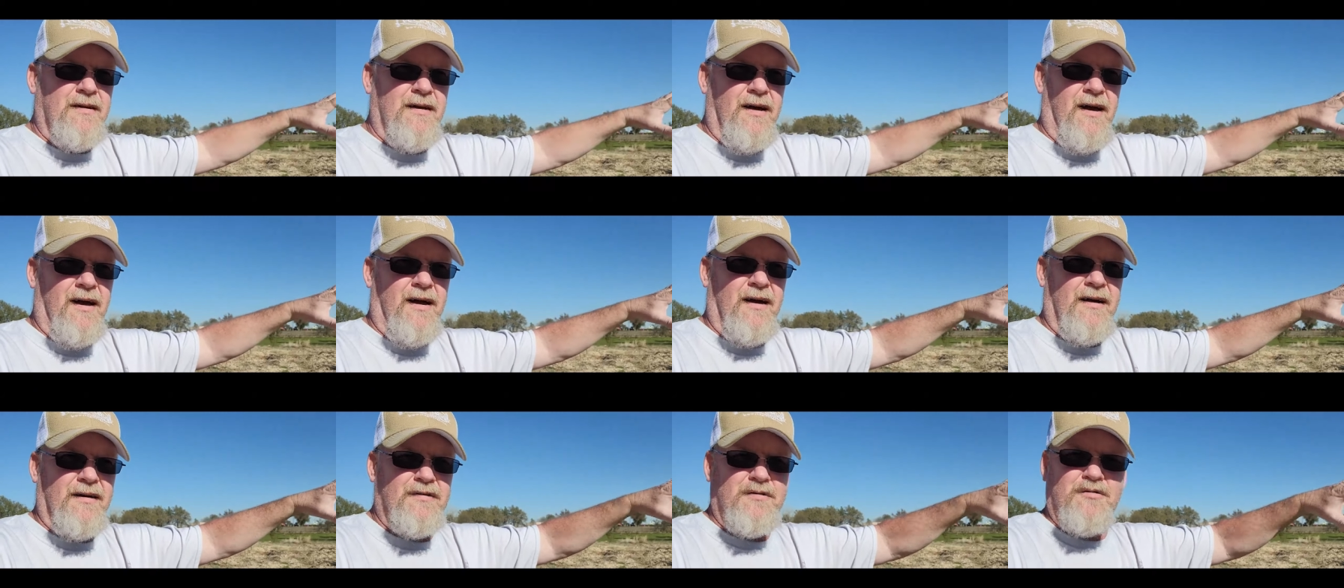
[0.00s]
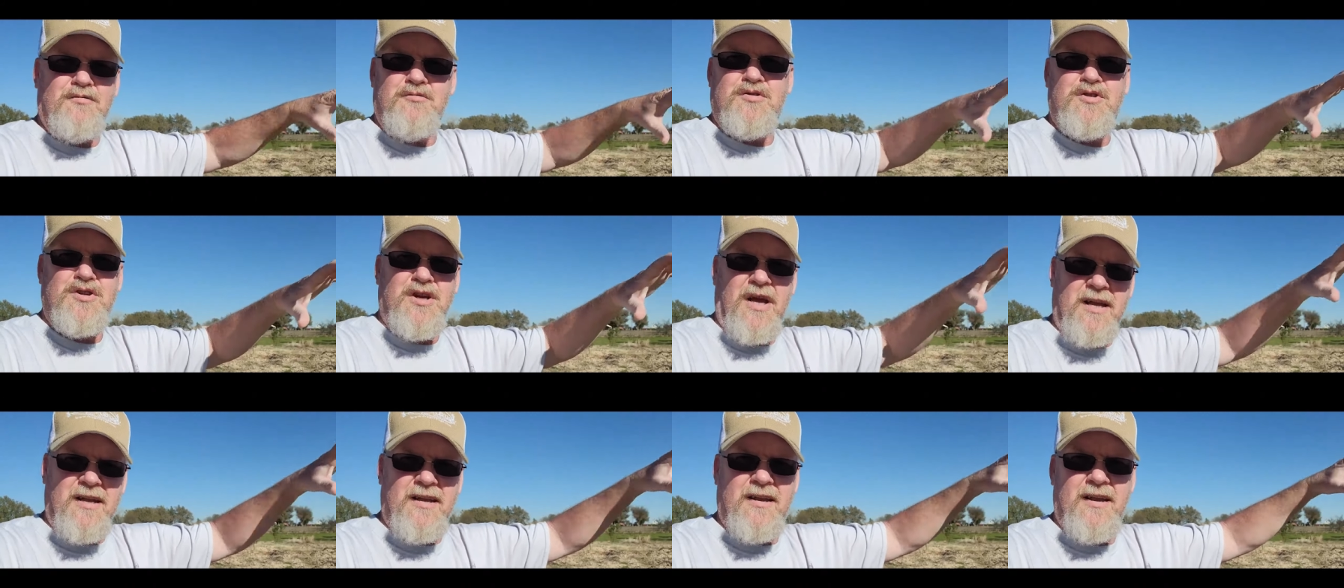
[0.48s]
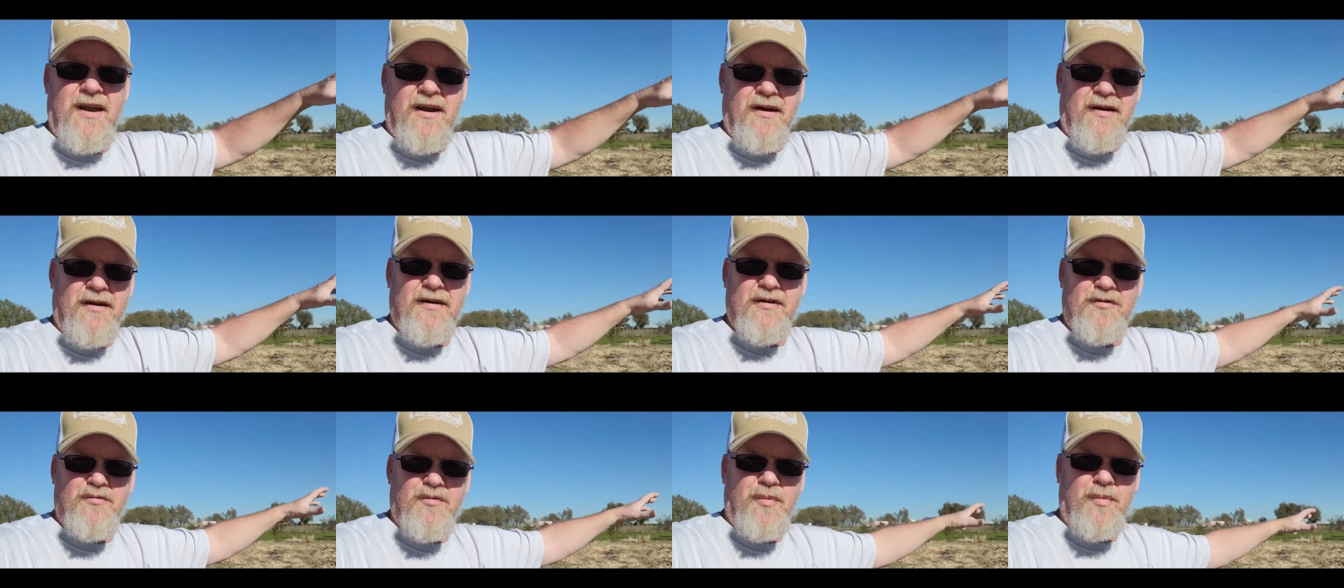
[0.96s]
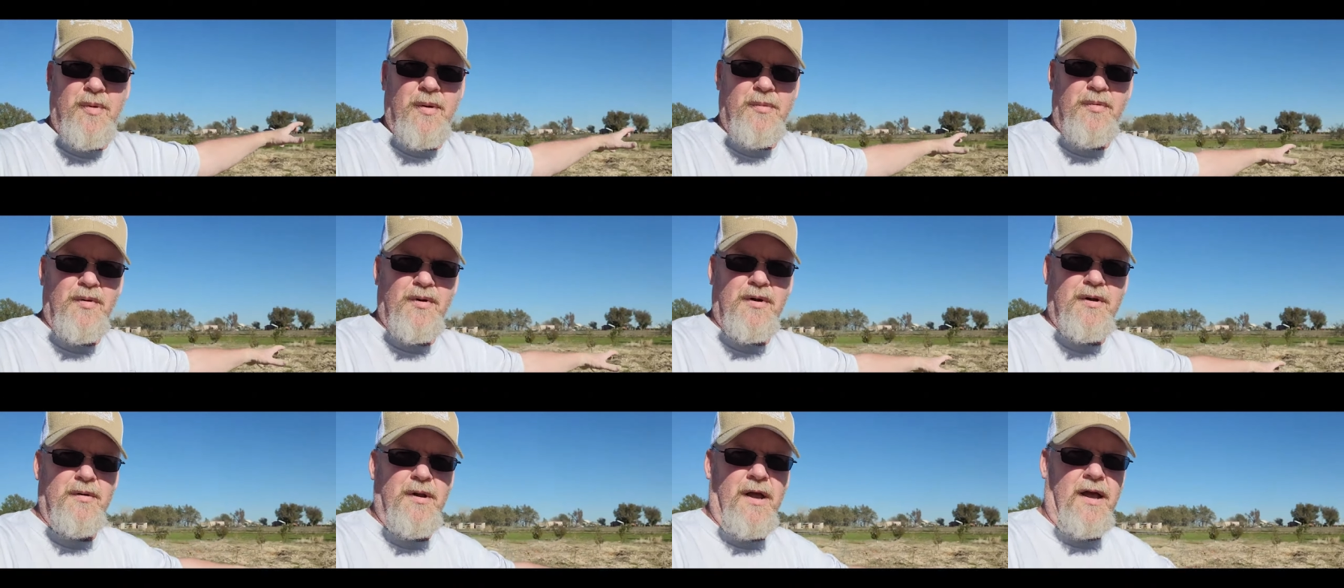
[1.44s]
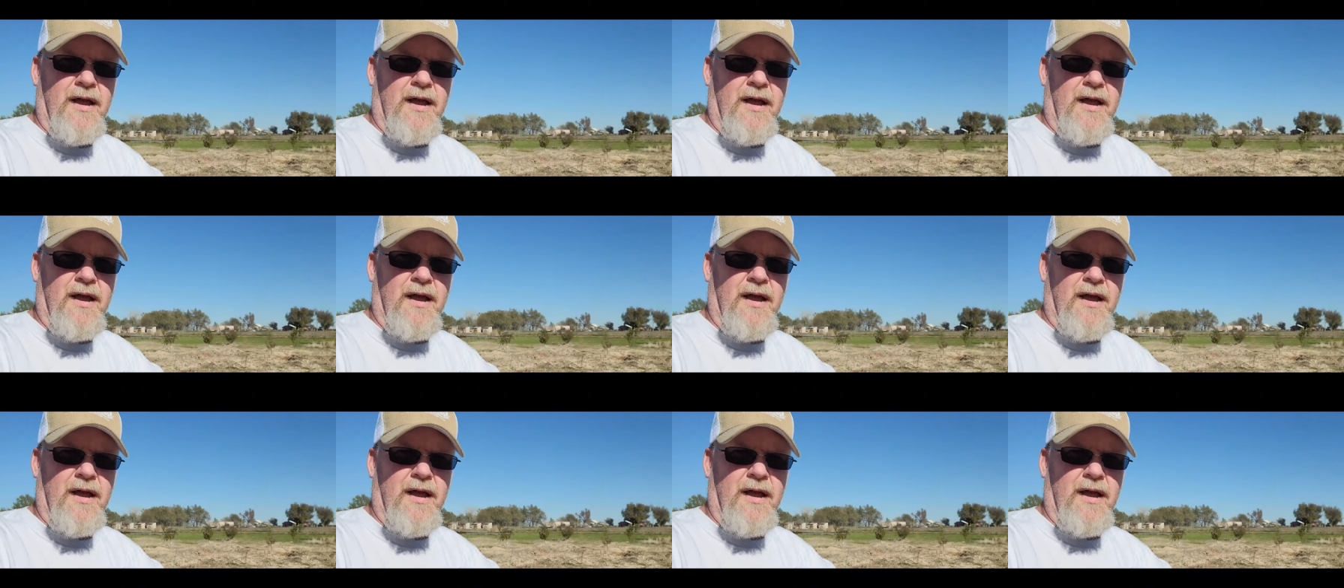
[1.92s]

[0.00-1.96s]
uh, shaded areas where people can